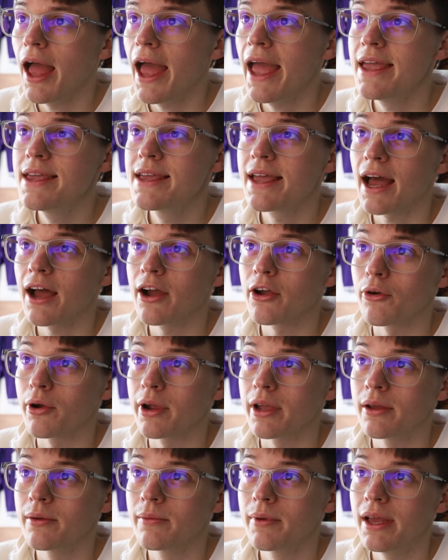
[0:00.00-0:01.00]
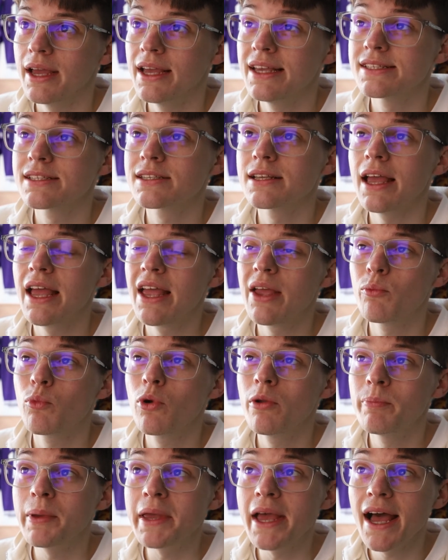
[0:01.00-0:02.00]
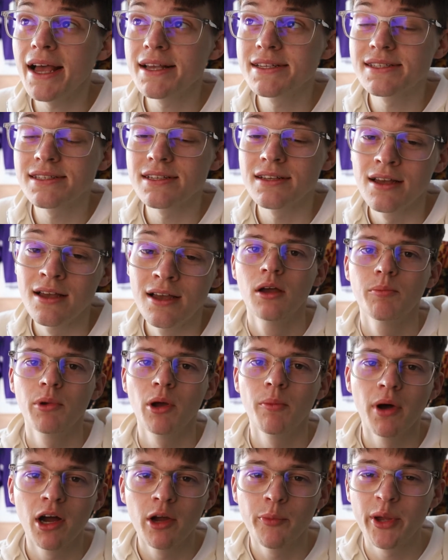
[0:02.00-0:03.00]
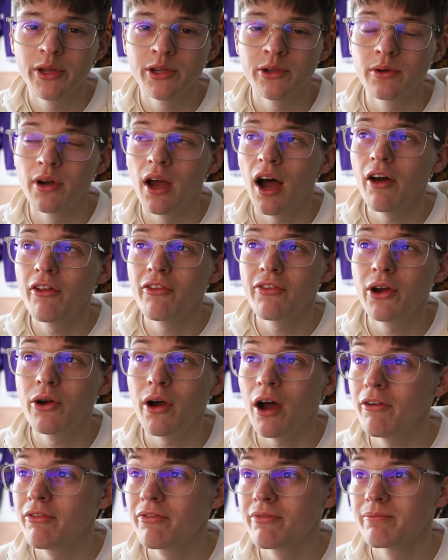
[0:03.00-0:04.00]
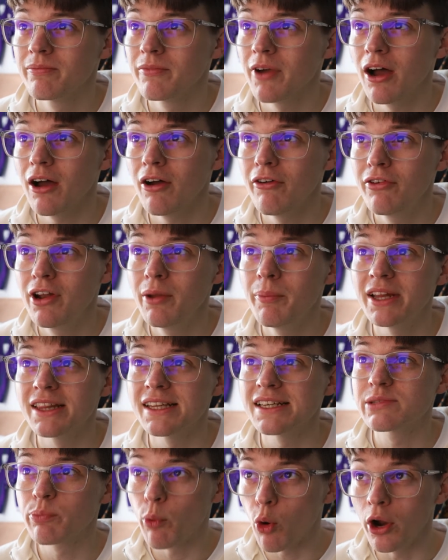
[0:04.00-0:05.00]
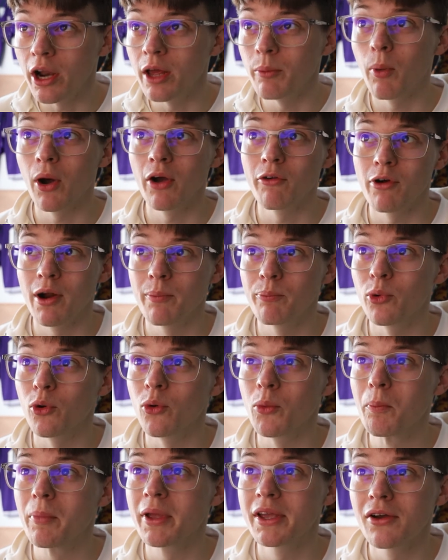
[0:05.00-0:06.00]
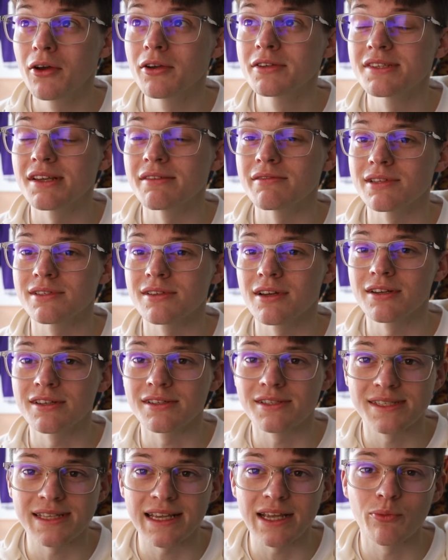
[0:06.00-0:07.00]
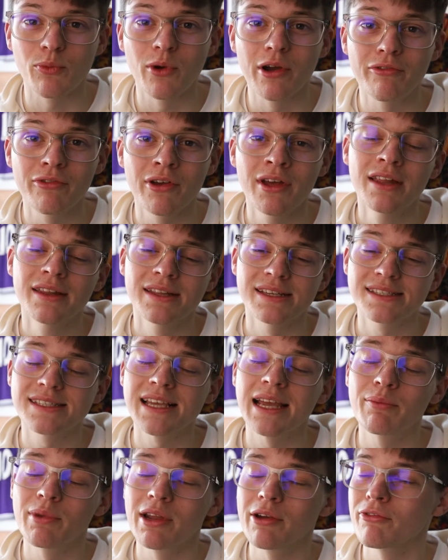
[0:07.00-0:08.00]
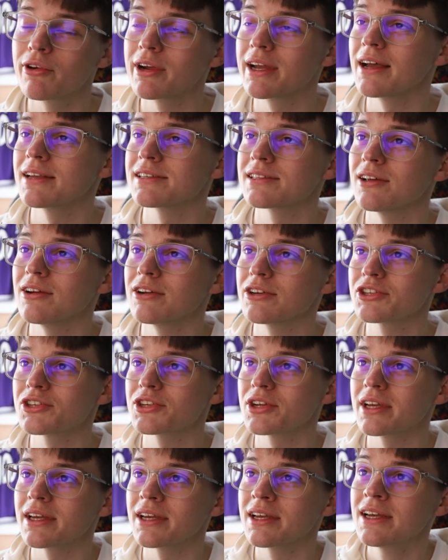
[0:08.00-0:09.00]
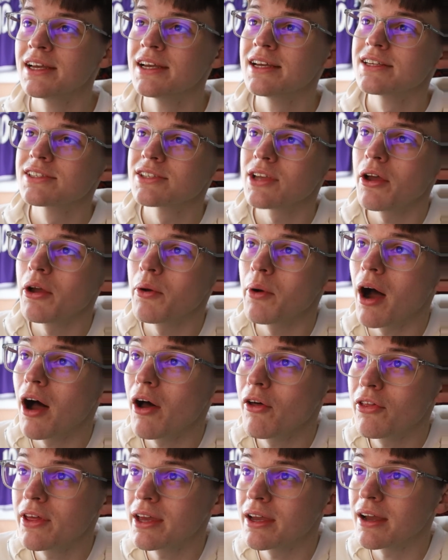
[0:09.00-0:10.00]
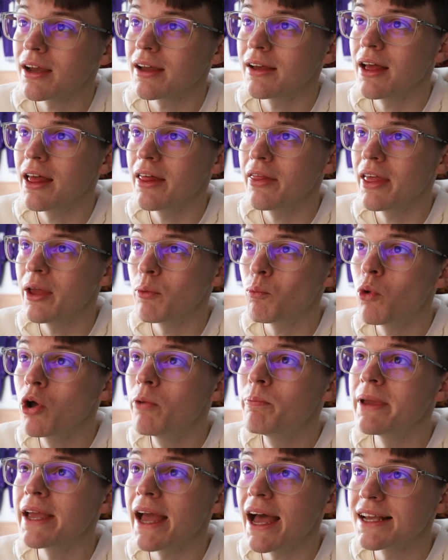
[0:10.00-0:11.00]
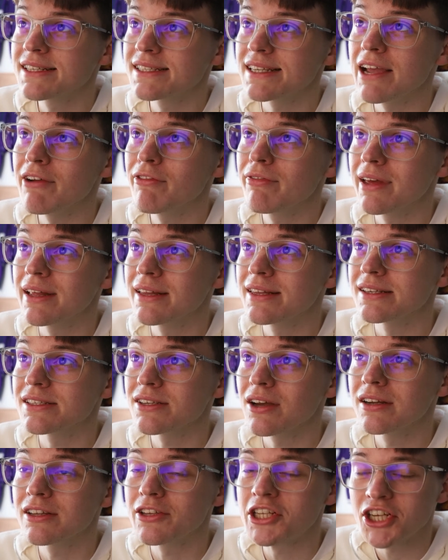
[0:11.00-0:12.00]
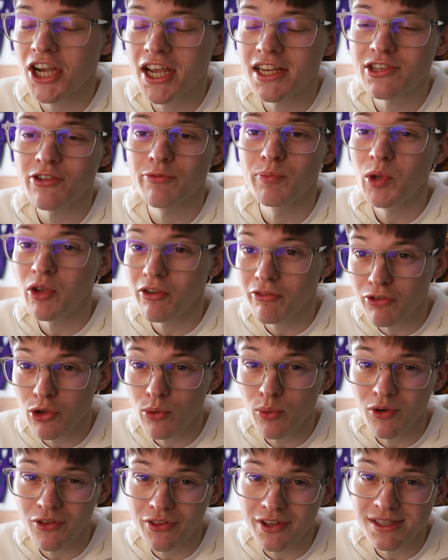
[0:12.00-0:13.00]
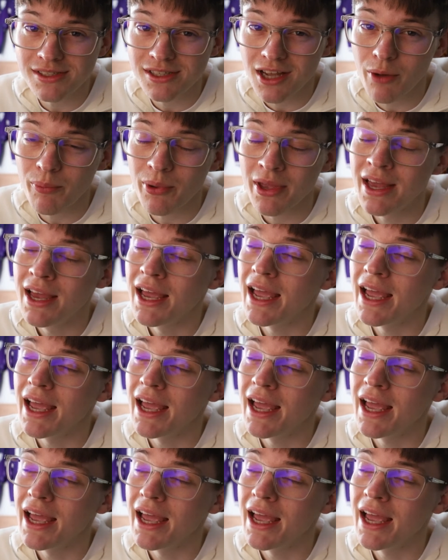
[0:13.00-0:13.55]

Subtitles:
A category. It would be S, but in my opinion I feel a bit disappointed by Red Bull because they've decided to stick with the same livery as last year. So I think it would be S if they decided to change a few more things up